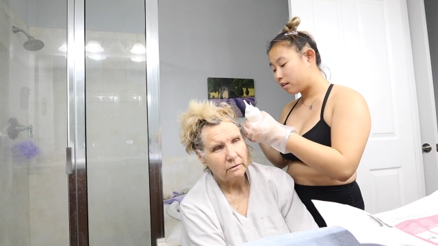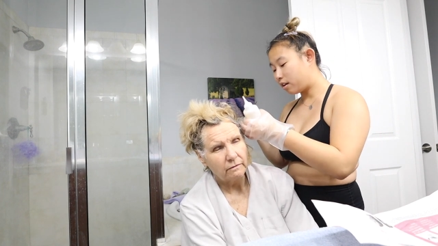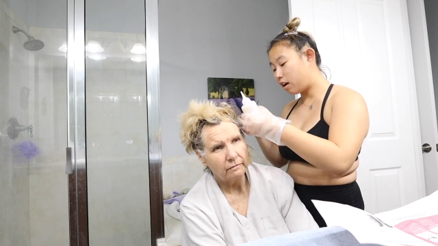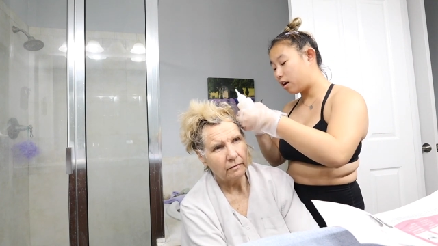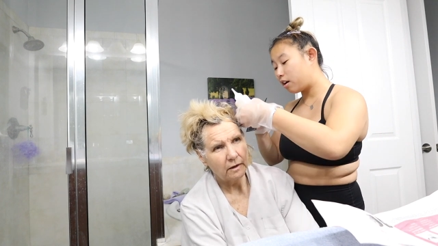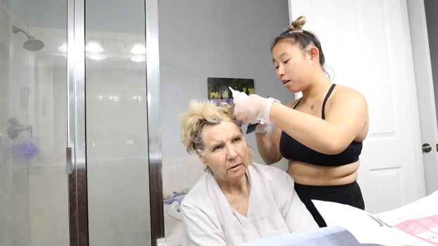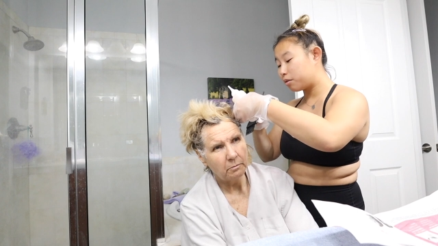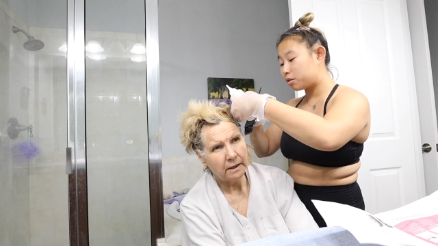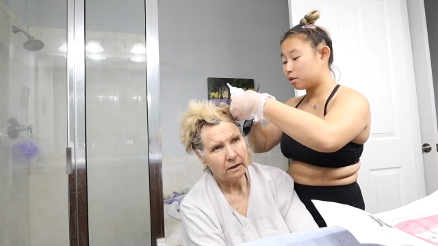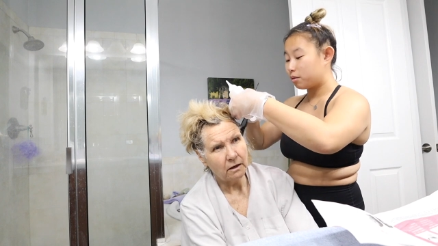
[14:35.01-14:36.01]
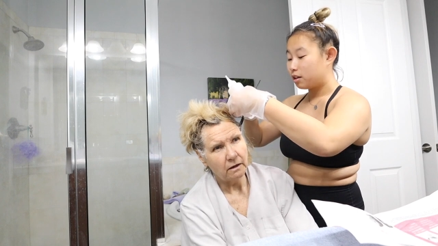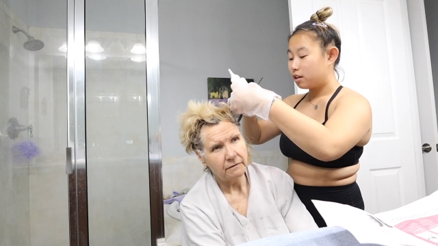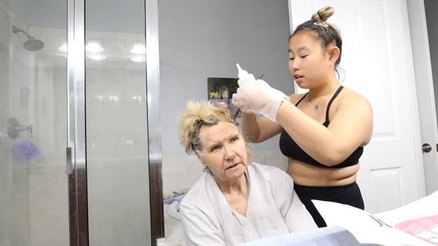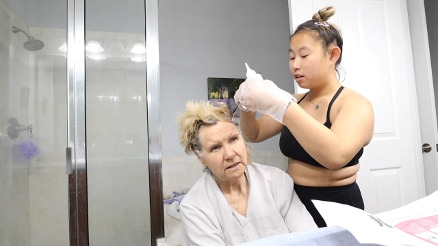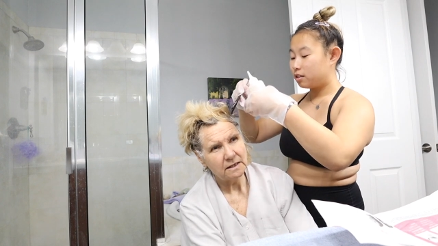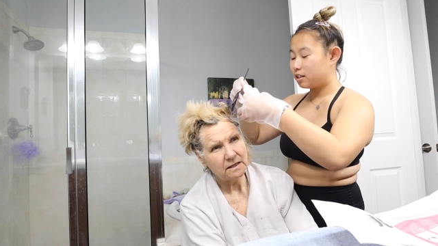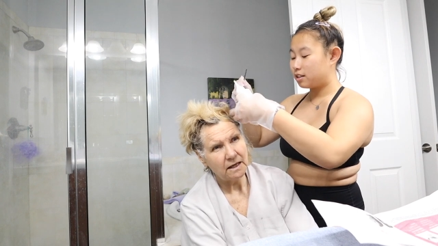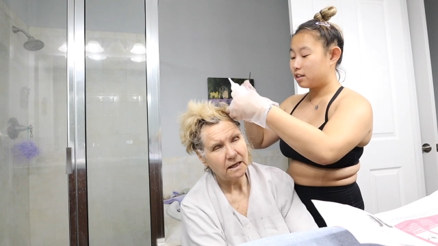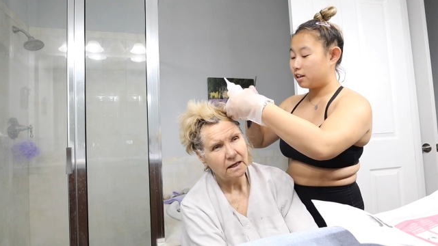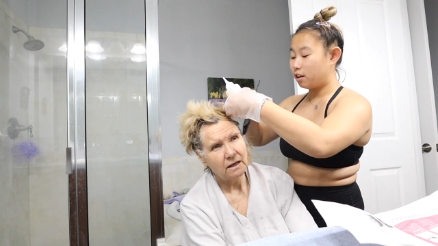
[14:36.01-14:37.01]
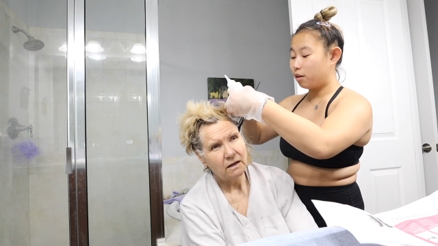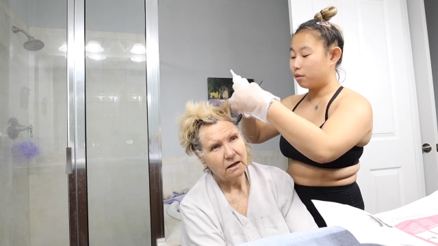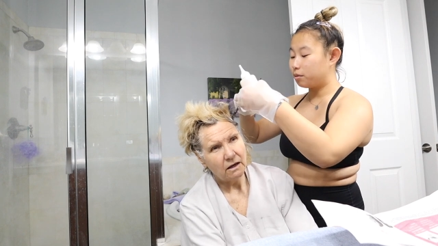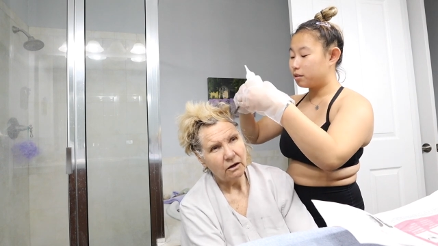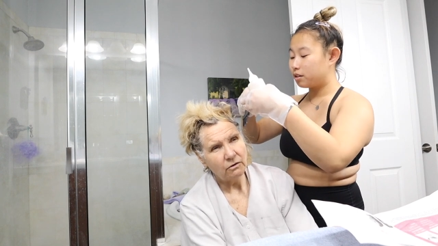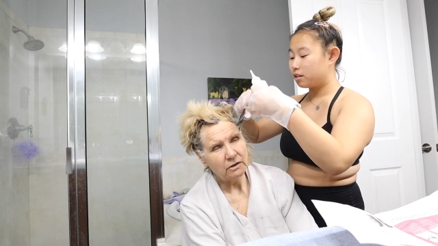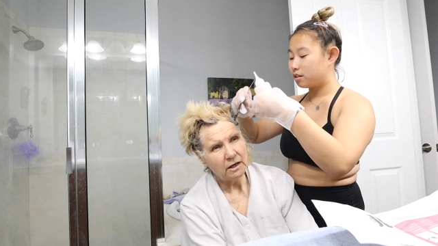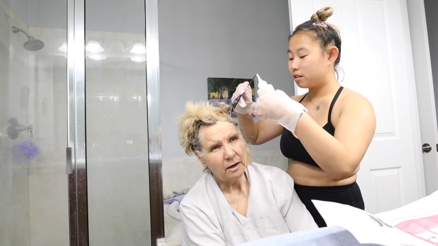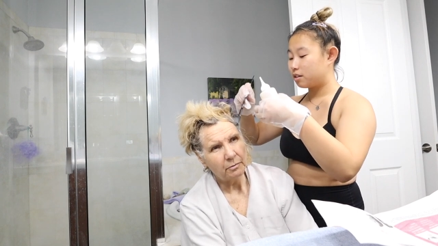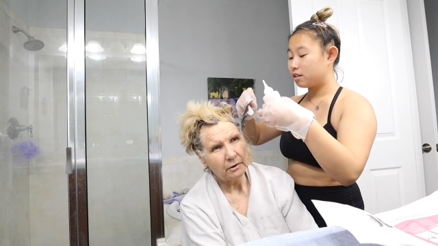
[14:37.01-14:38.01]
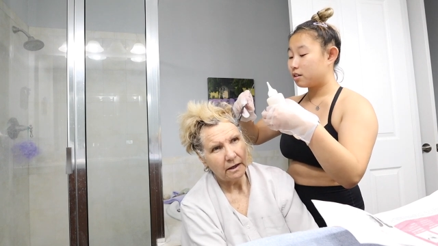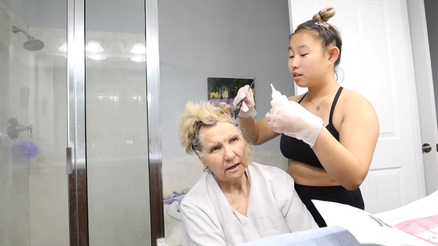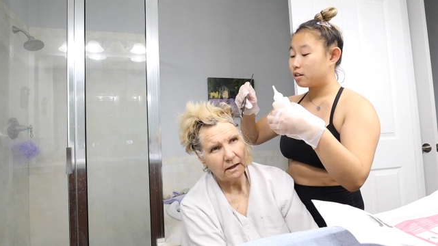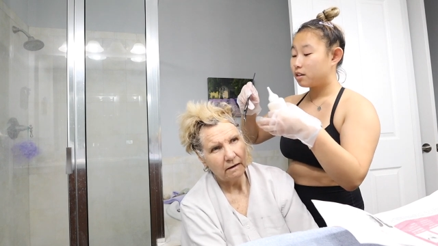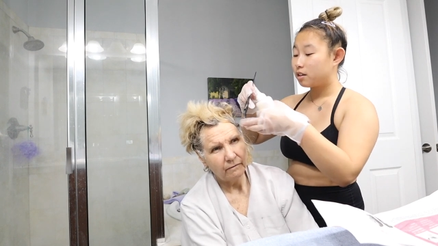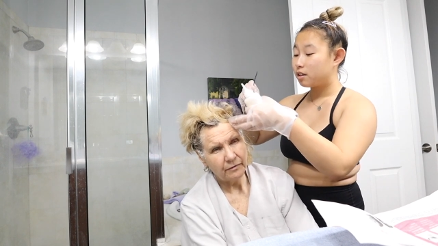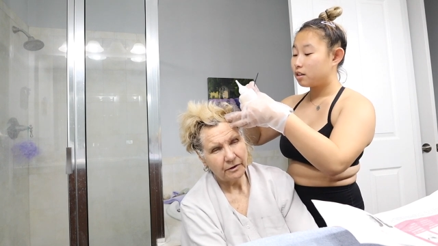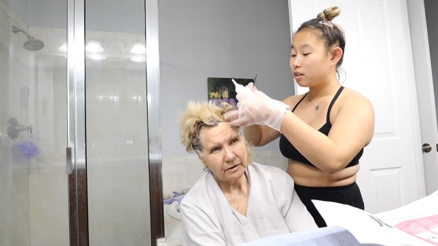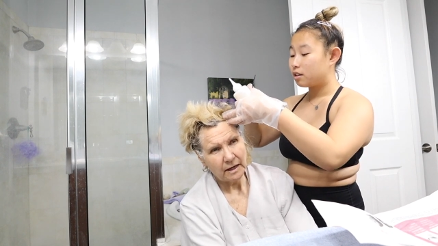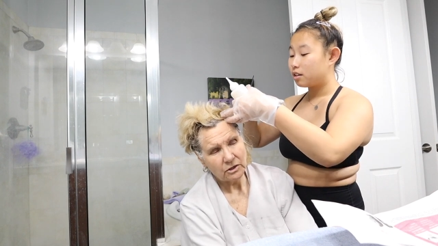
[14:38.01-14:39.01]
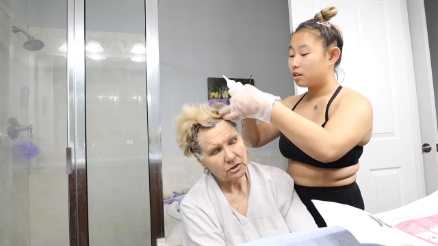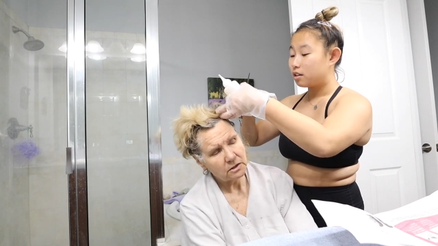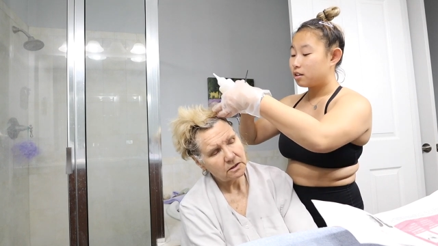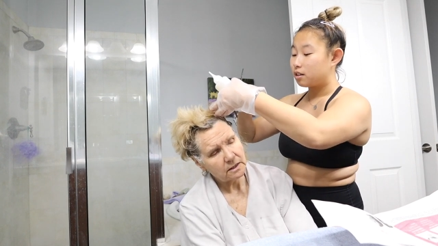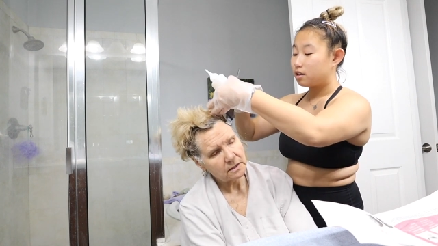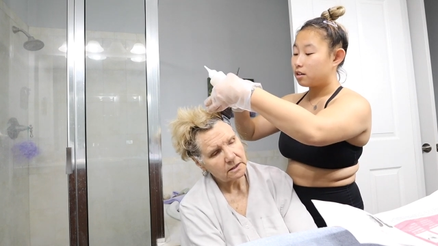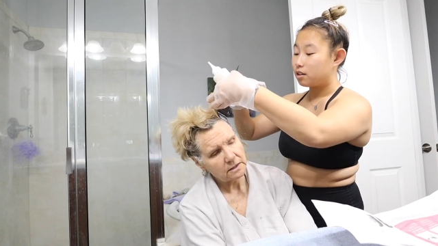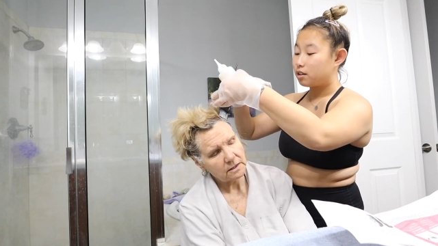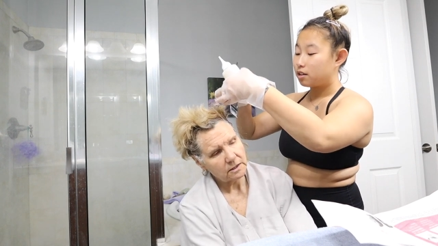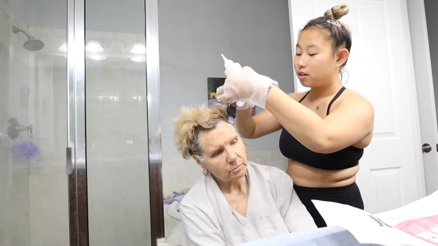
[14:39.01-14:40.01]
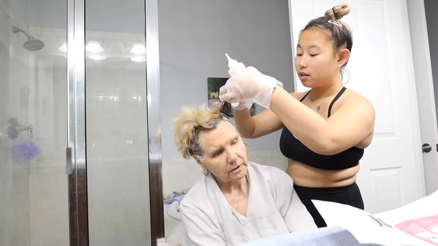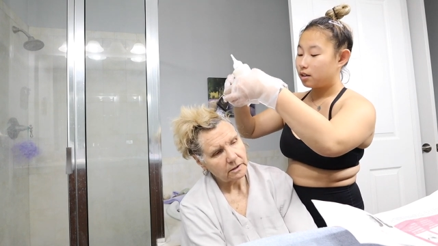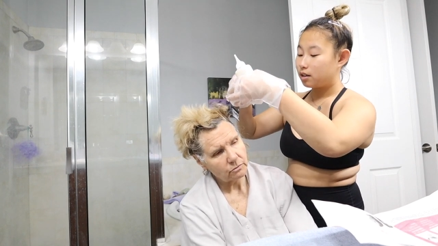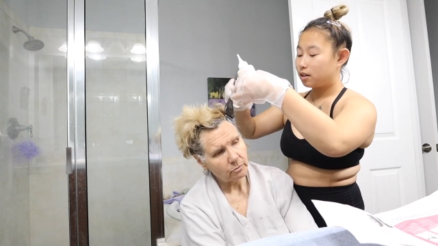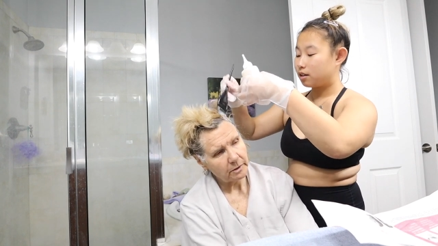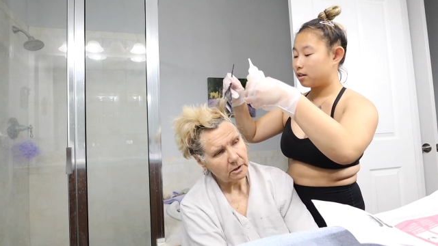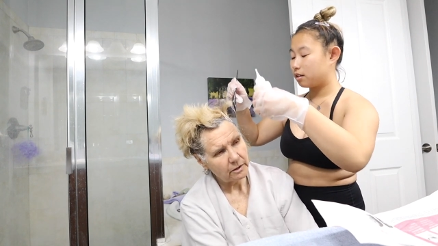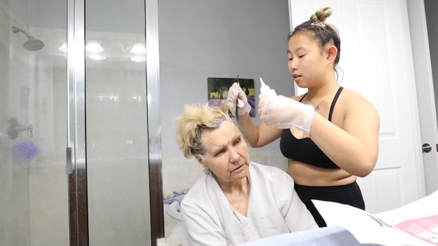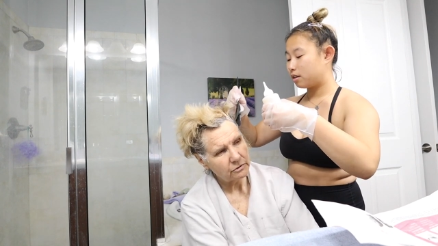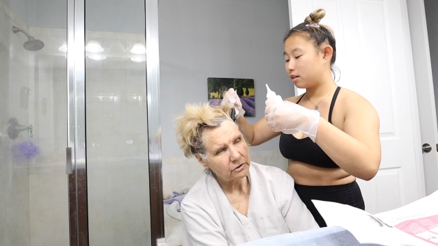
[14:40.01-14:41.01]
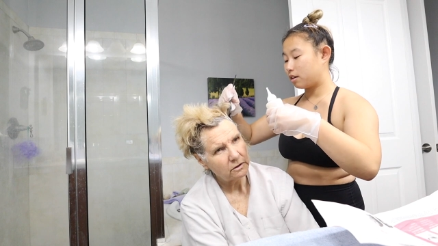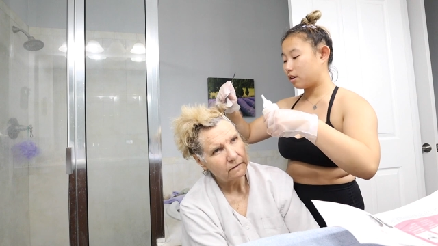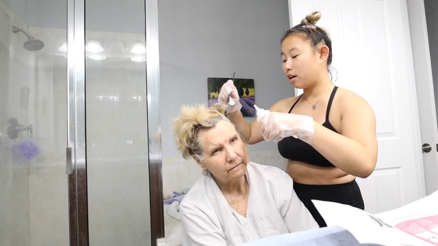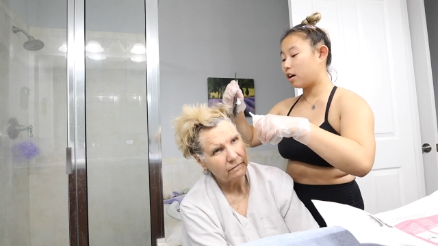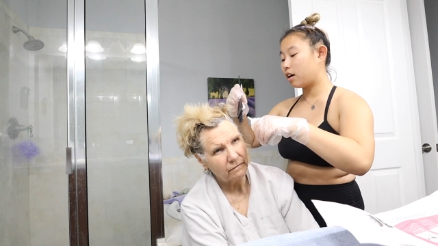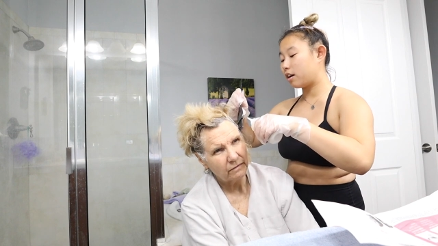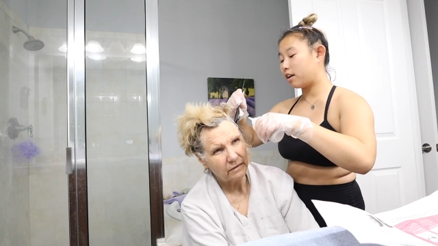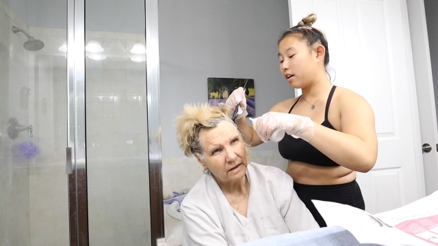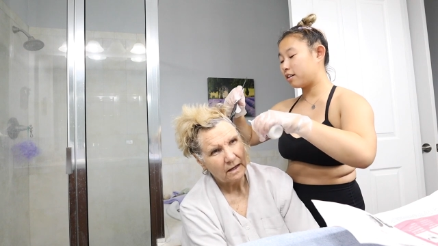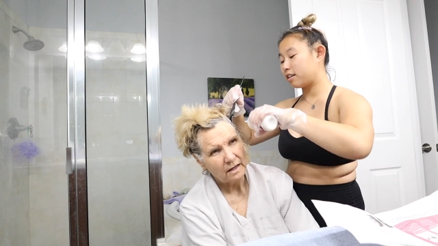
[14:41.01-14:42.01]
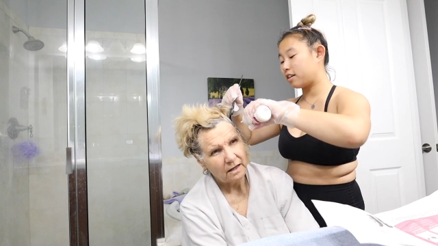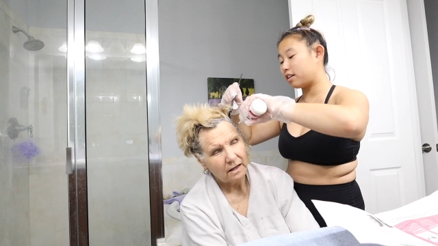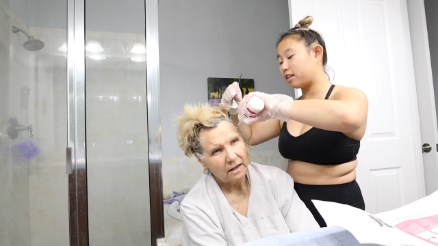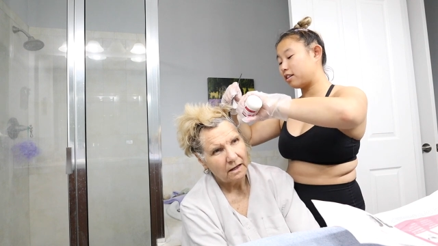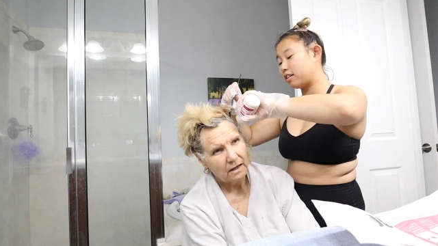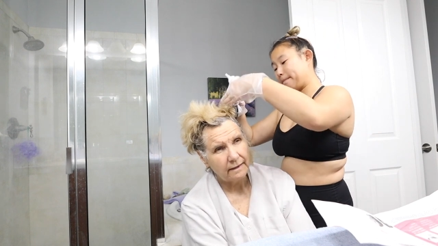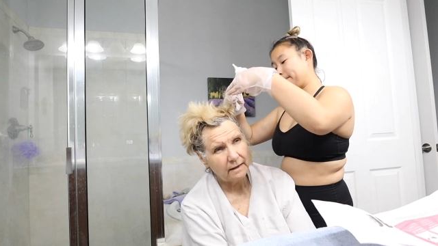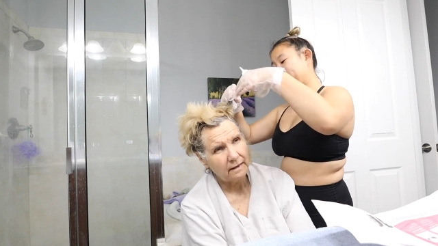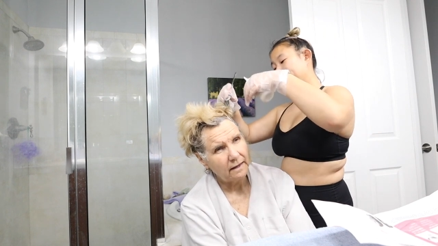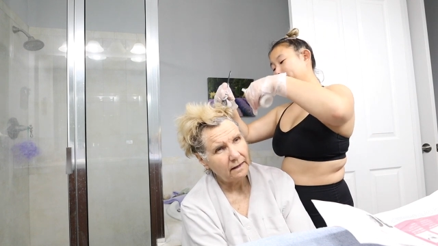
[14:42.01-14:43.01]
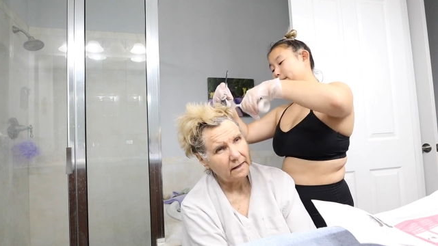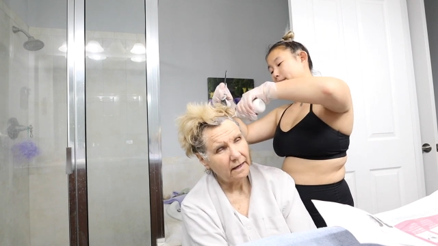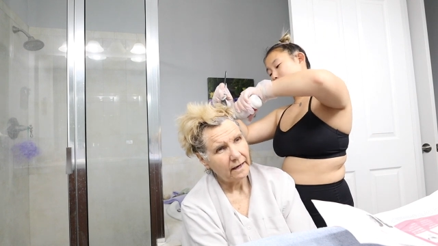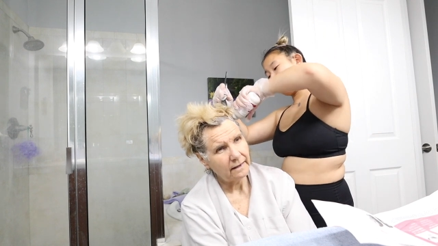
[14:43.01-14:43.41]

Speaker 1: Oh, but so all of the Disney-owned and operated locations at Disney Springs will be closed. Got it, got it. The thing that